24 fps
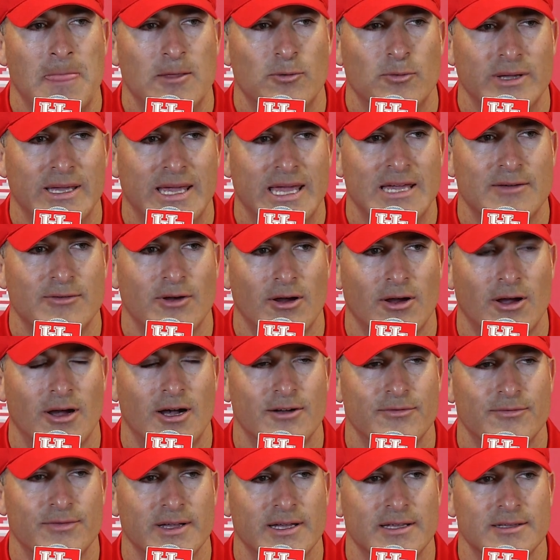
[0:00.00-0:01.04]
we gave our
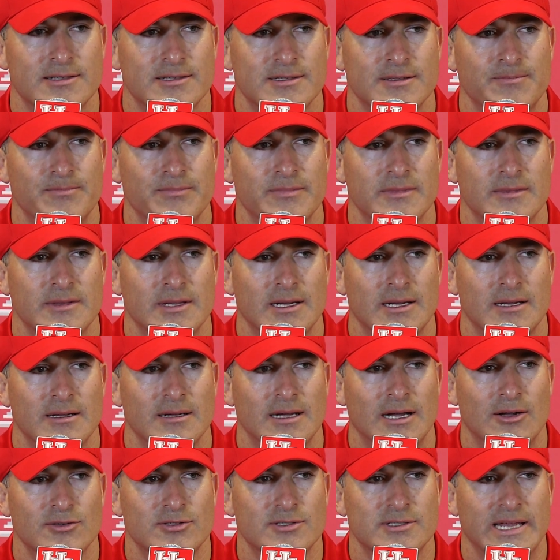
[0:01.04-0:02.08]
offense uh,
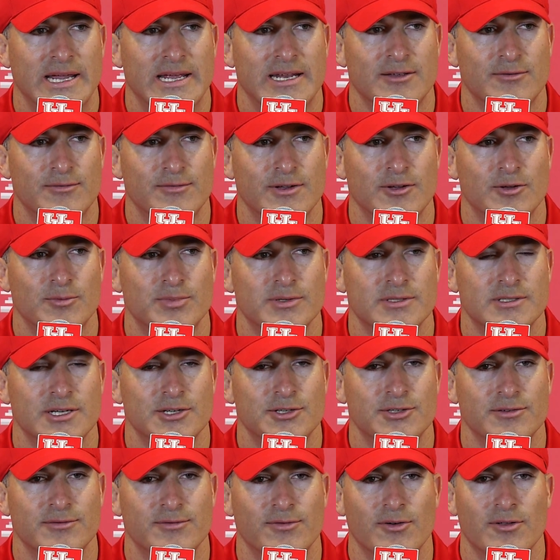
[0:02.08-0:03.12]
outstanding field
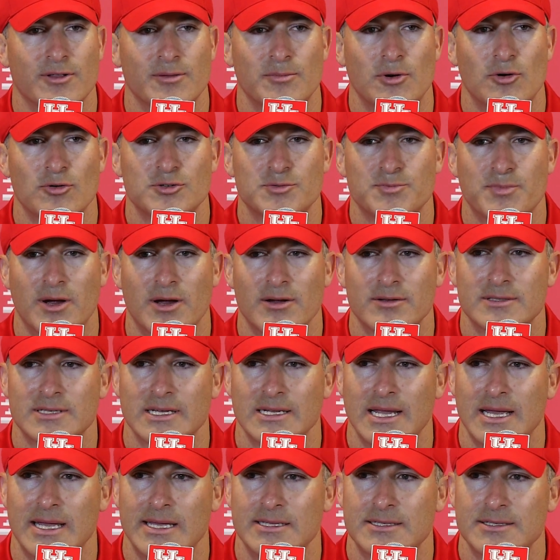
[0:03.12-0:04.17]
position for the most part
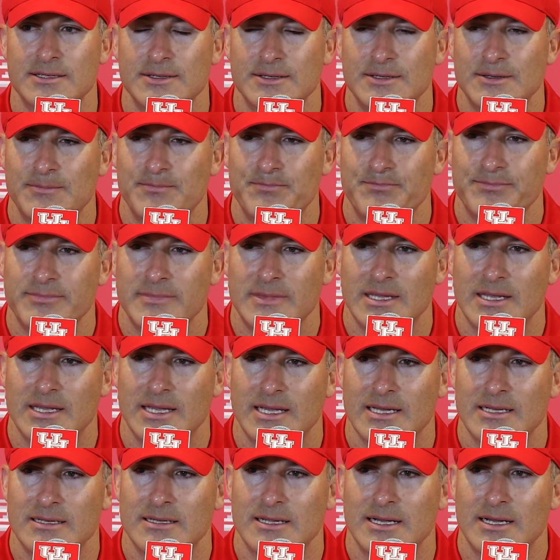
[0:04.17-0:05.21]
tonight.
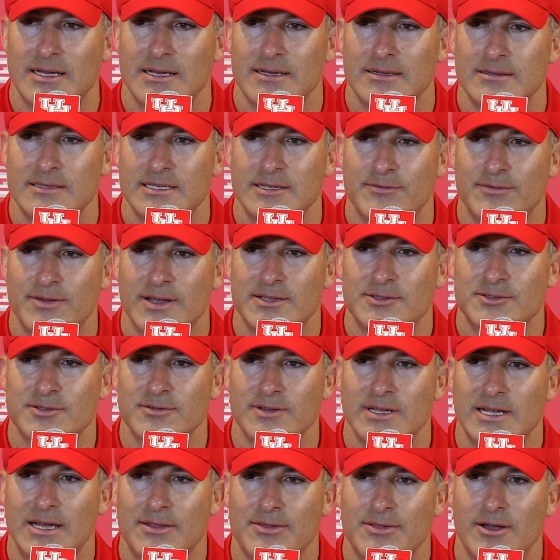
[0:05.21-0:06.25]
And
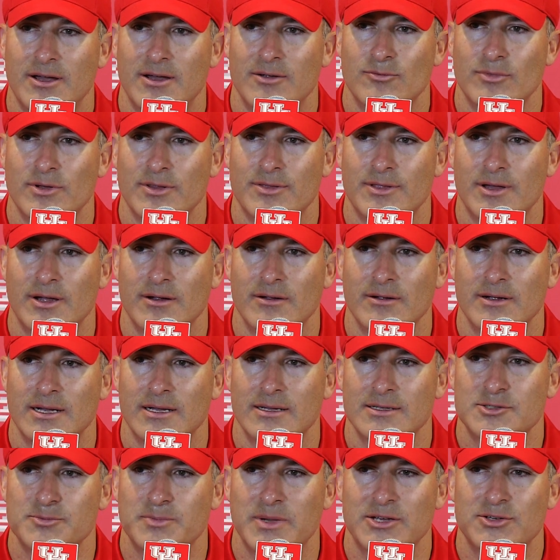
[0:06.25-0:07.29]
defensively, I thought with
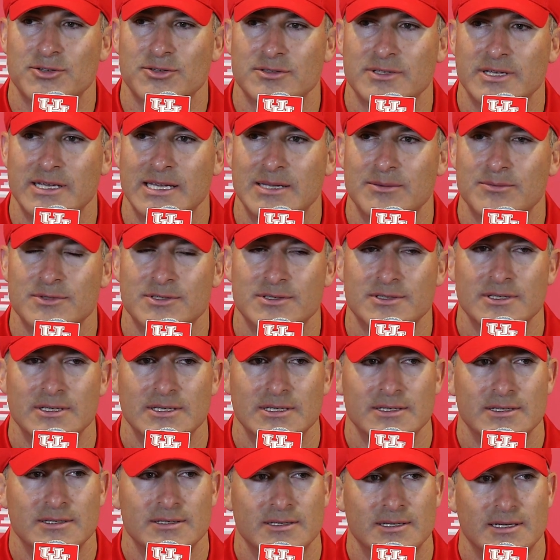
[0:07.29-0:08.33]
our special teams,
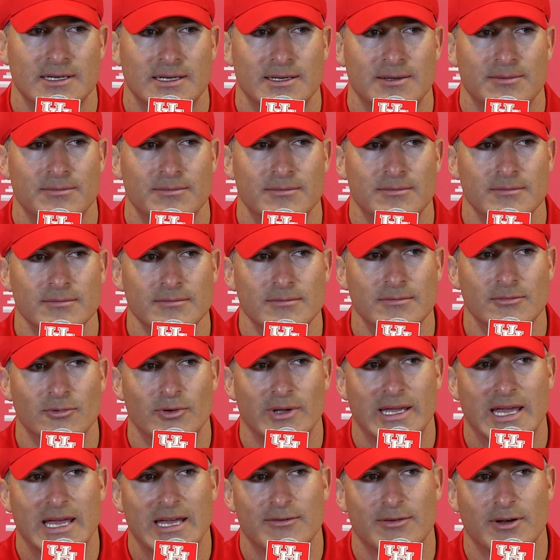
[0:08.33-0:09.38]
um,
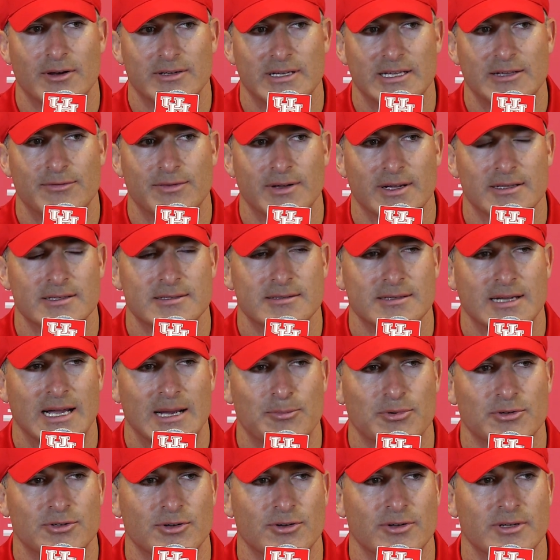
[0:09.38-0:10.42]
we gave our defense
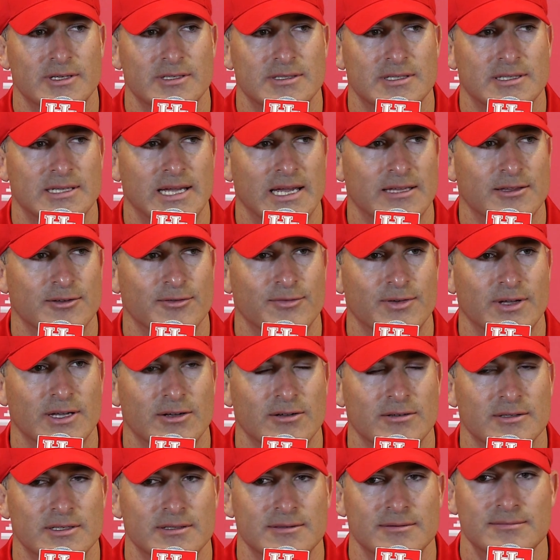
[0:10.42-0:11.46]
opportunities to take the
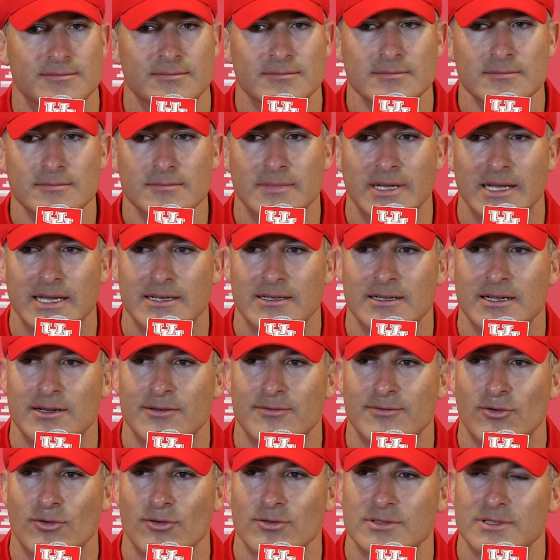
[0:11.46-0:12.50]
field and, and
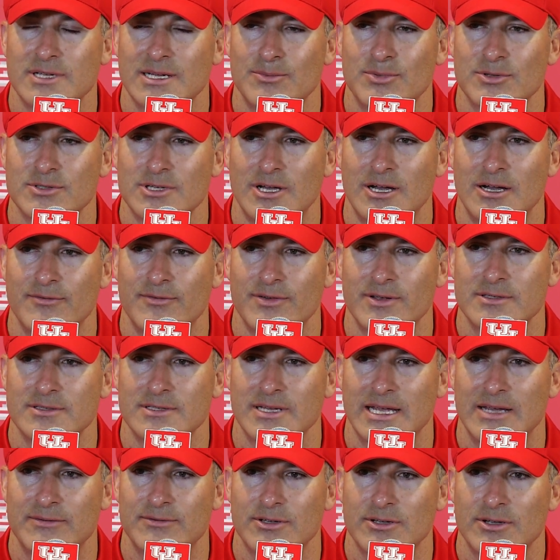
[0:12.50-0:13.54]
force Temple's offense
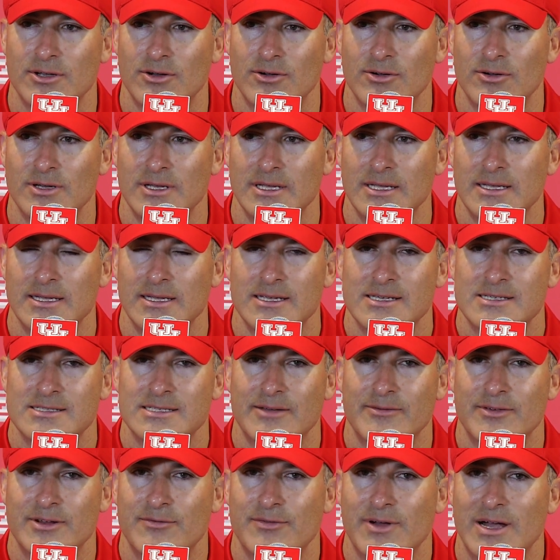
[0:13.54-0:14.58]
to have to go
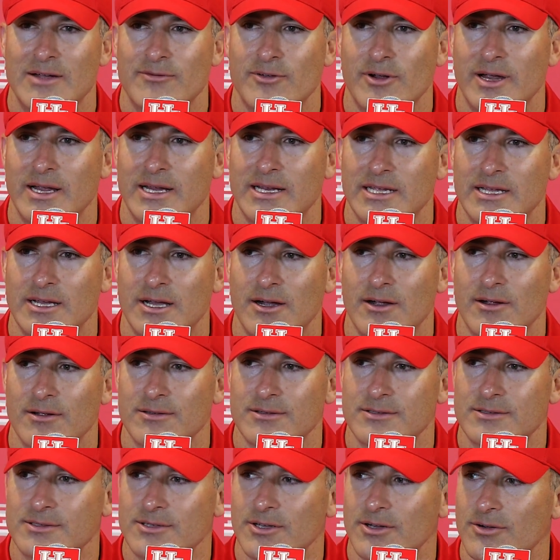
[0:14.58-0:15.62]
75 or 80
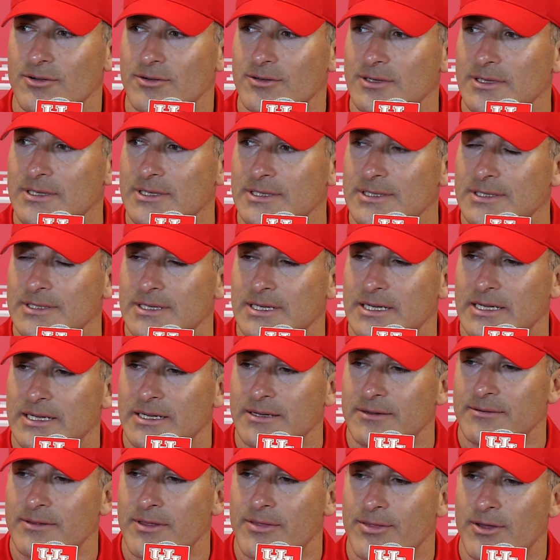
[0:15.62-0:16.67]
yards. So
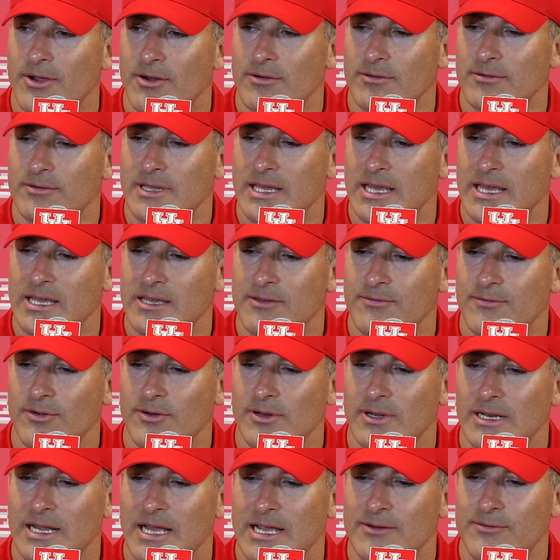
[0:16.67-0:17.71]
uh, the third key for
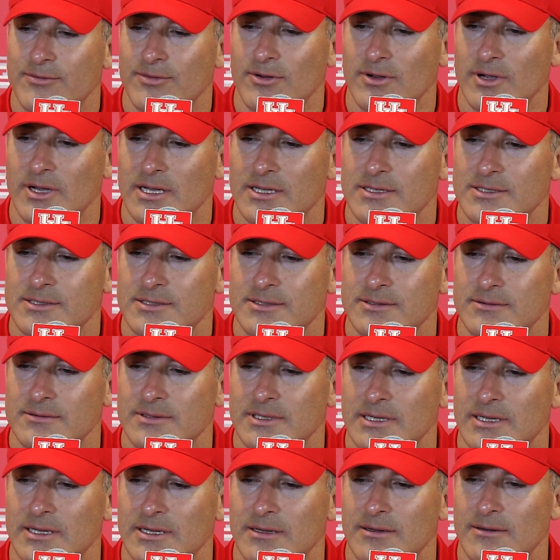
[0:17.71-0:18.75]
tonight for us,
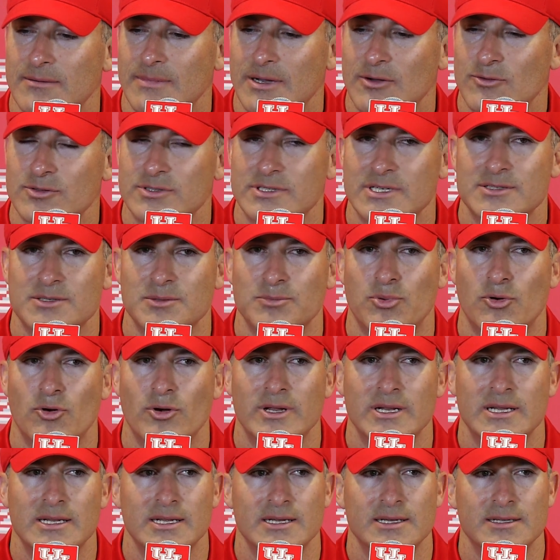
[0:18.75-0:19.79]
uh, I was
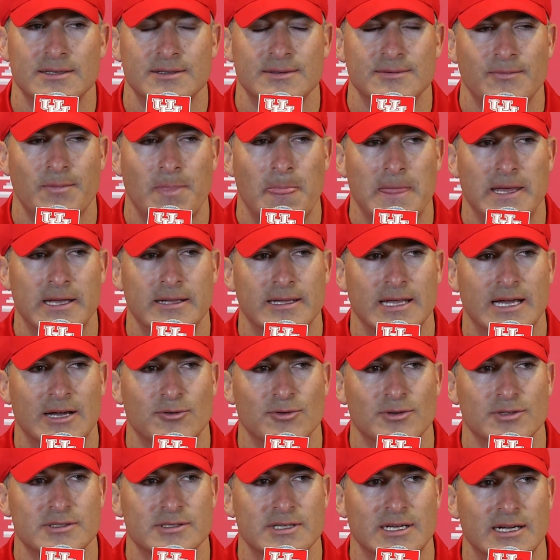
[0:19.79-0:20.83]
disappointed in, and that
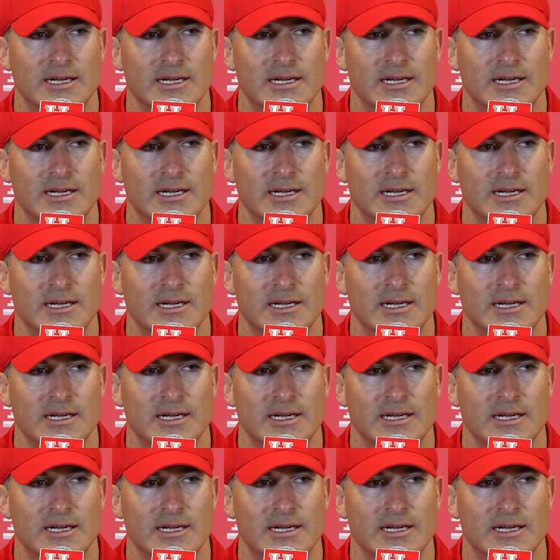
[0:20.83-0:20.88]
was